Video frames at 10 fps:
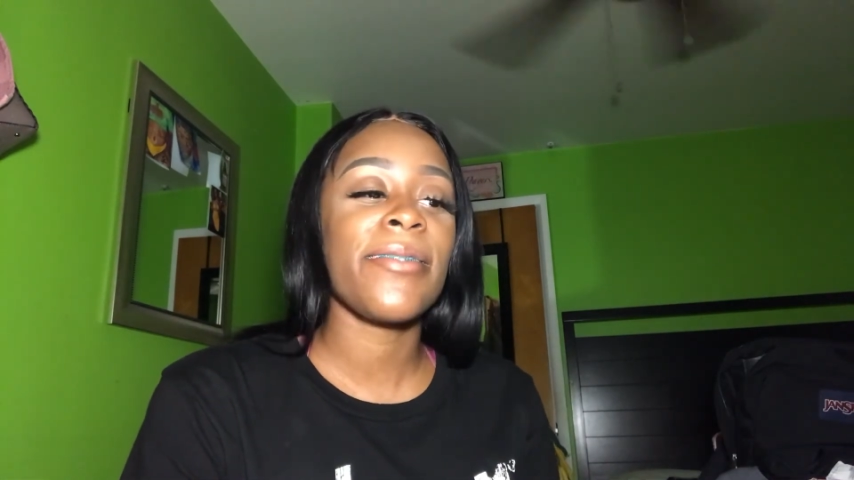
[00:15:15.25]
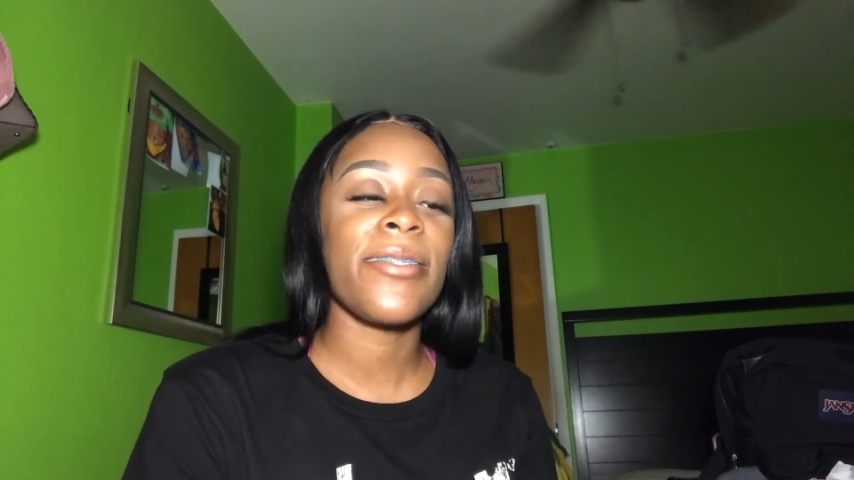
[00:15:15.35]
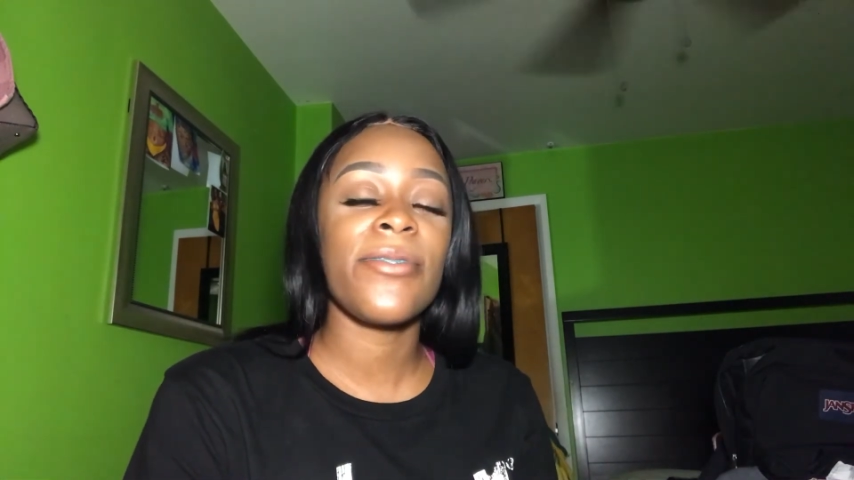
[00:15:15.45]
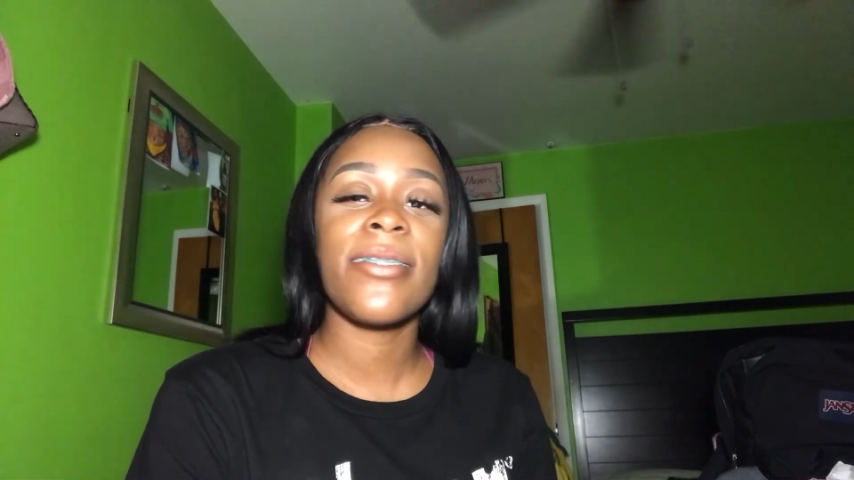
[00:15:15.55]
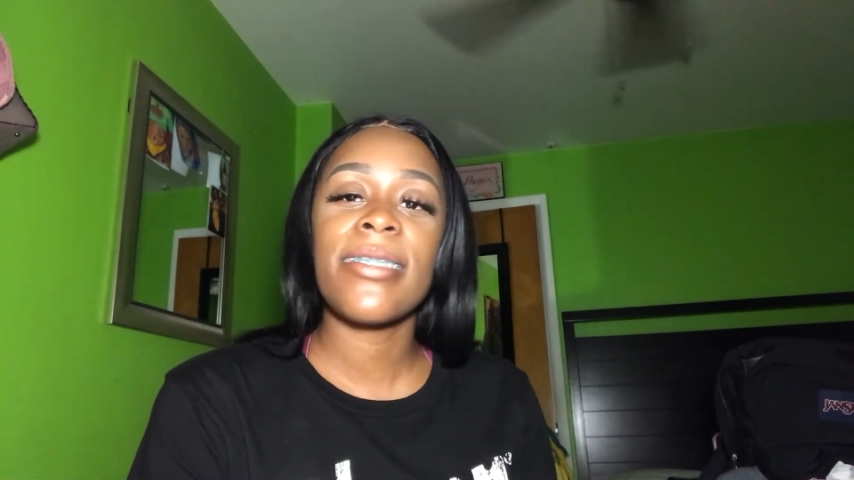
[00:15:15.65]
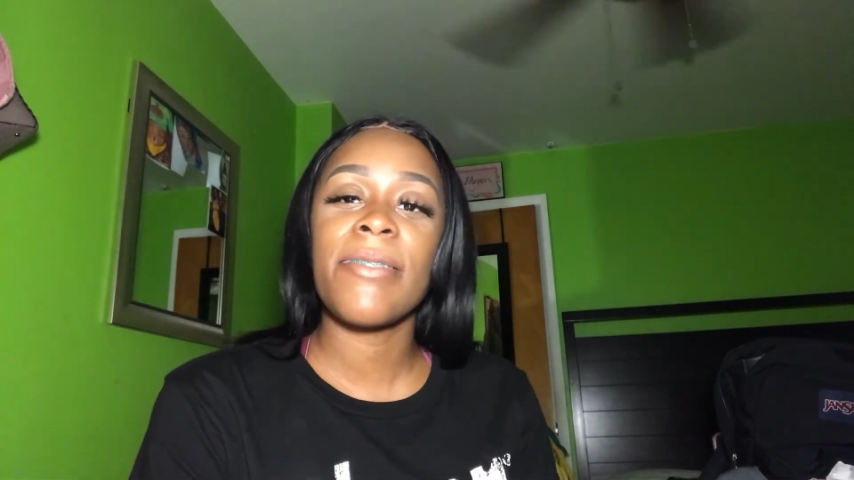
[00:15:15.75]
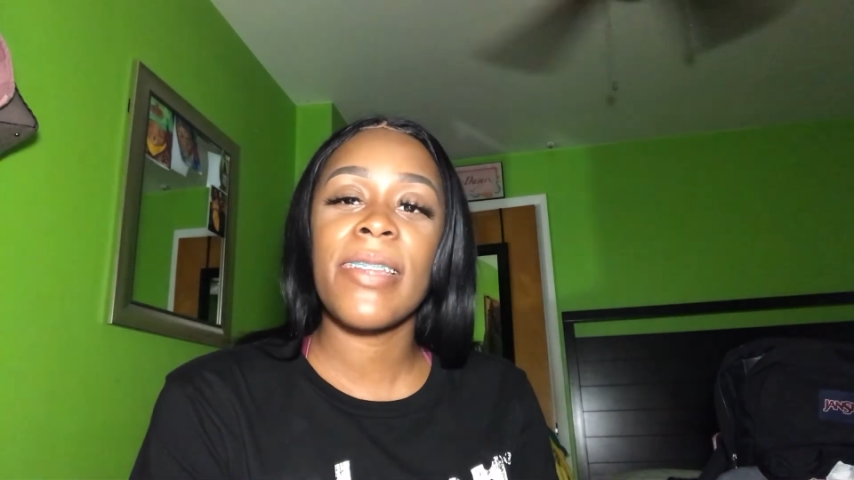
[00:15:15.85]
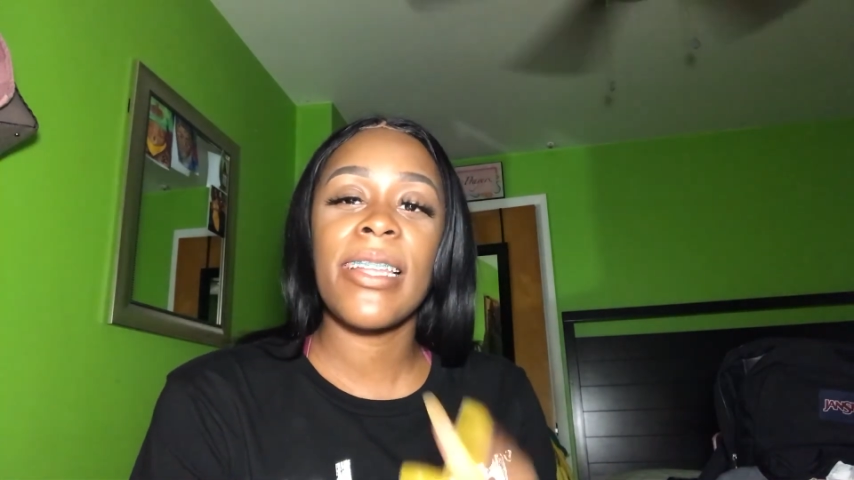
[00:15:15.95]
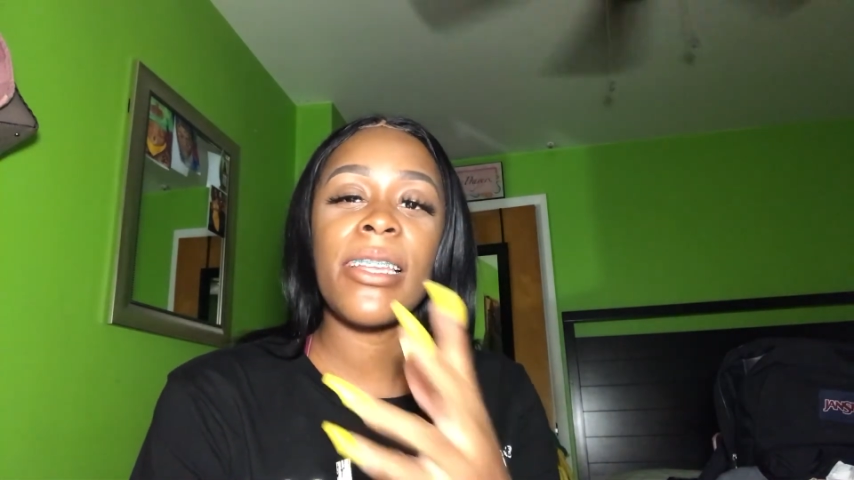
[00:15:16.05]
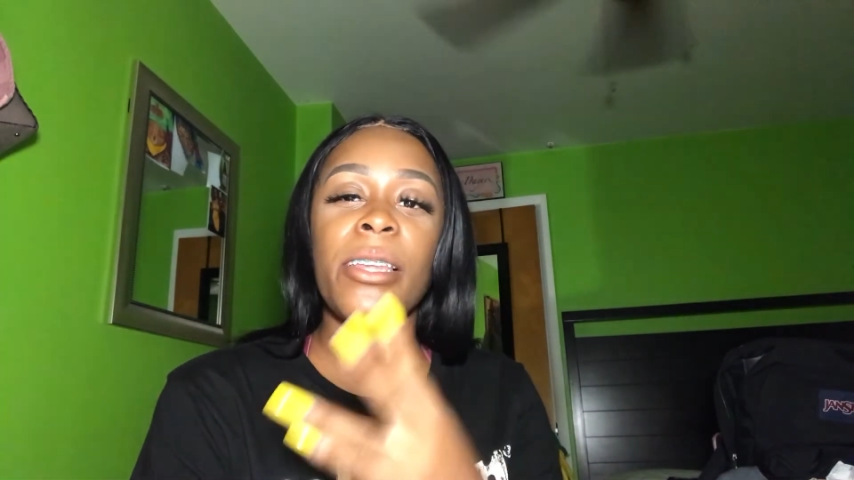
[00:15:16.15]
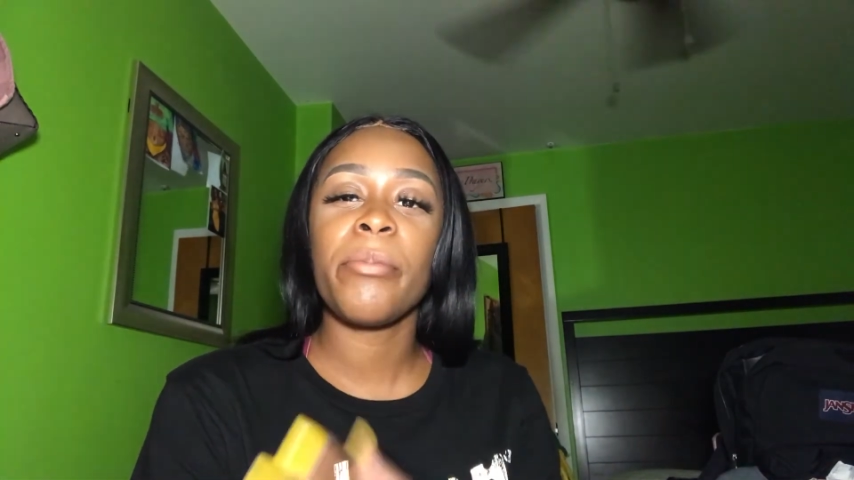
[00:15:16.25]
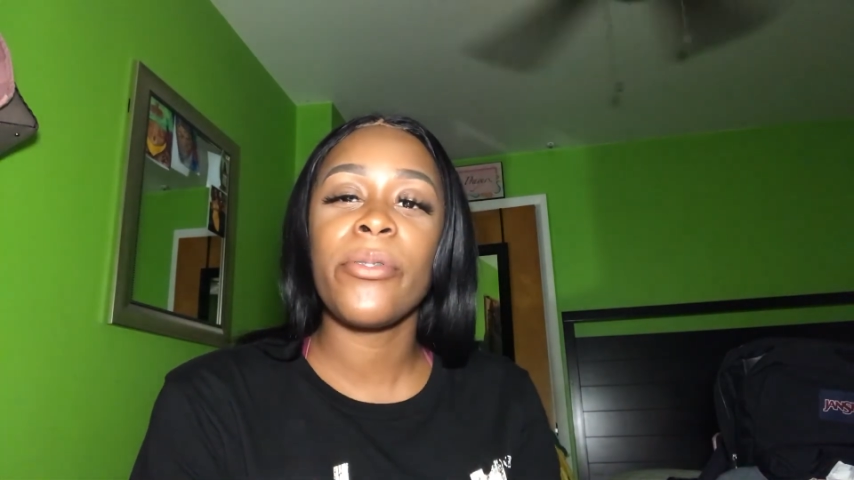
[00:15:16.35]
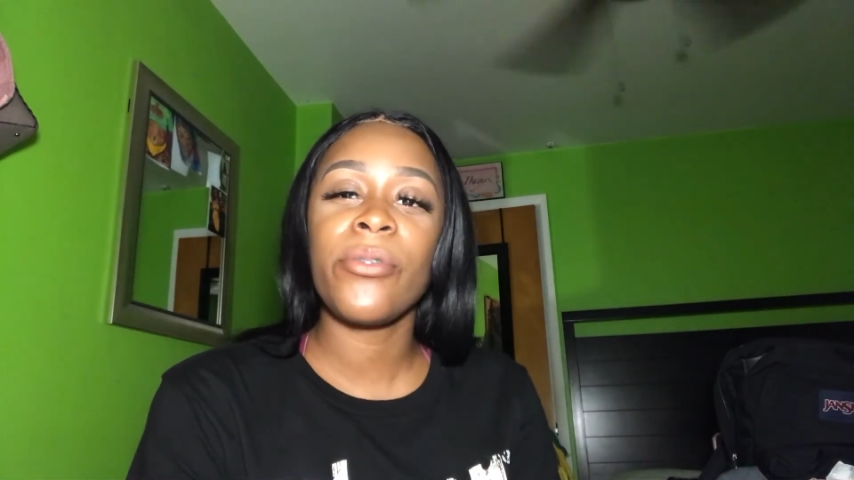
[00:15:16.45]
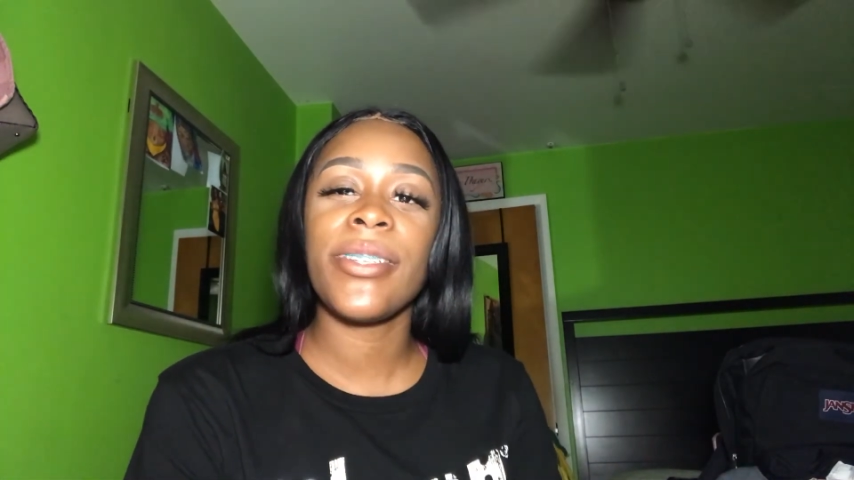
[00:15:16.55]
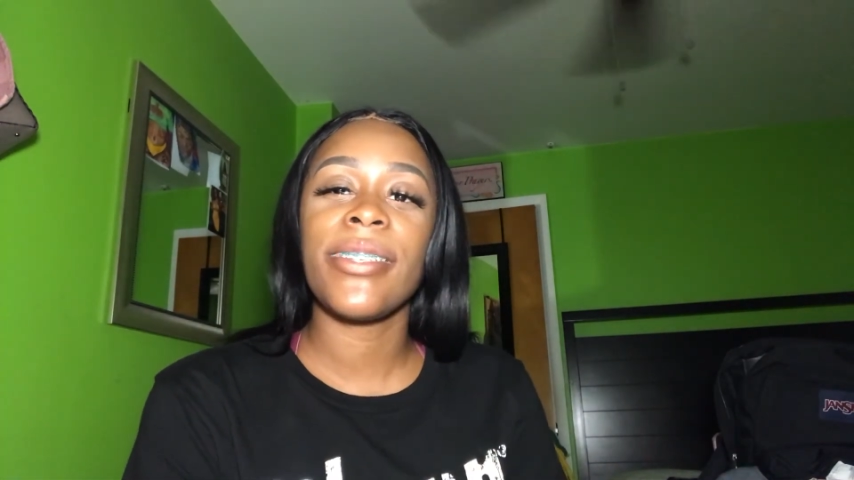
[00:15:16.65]
surgery and stuff like that, and they
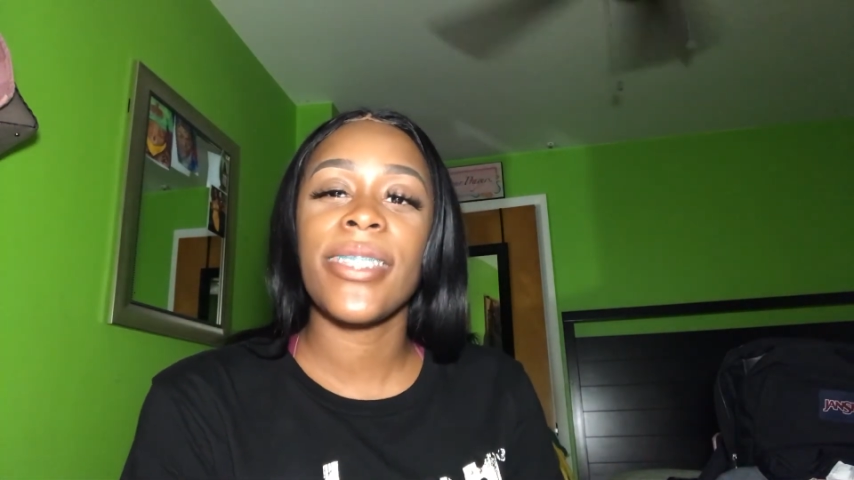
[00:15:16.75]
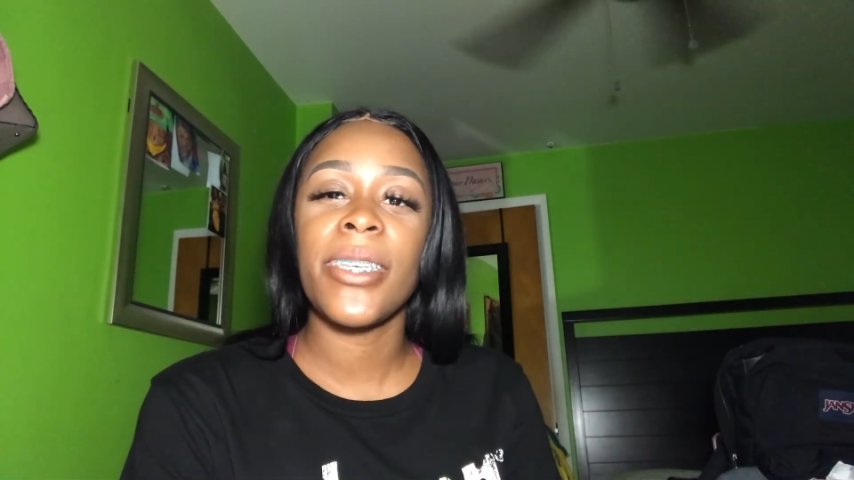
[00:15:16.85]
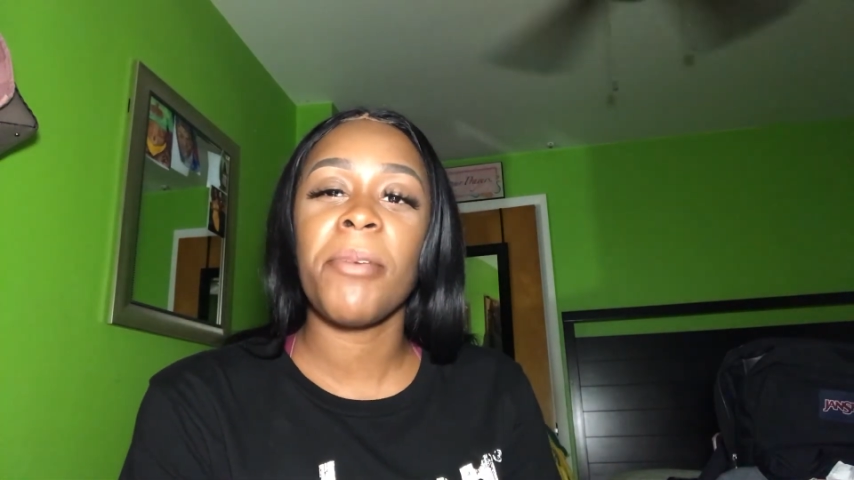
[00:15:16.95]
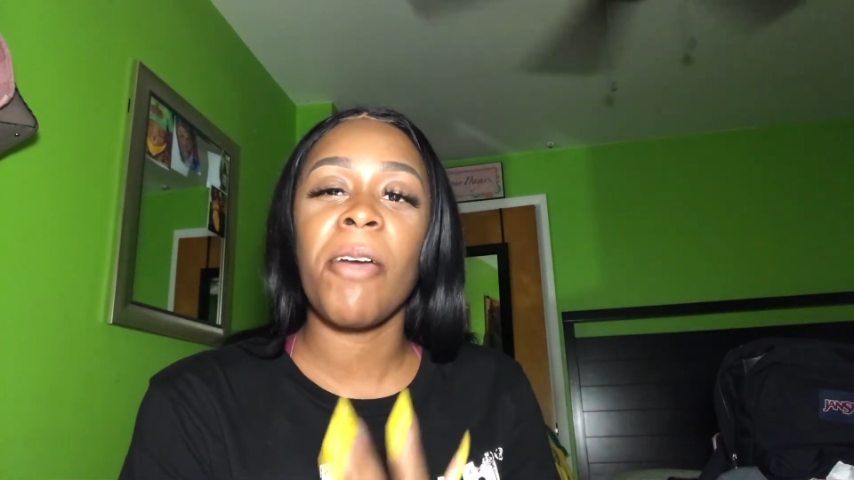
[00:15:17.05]
put you to sleep,